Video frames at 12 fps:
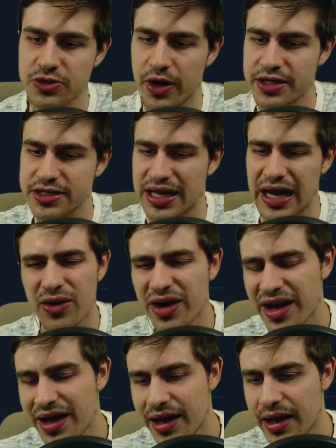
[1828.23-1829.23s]
whereas now
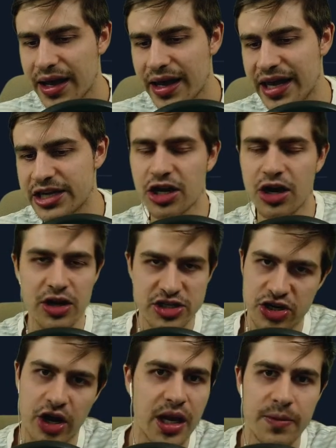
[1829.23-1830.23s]
he's lost
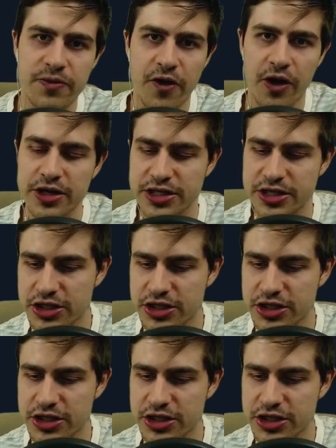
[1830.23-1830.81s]
Nottingham Forest.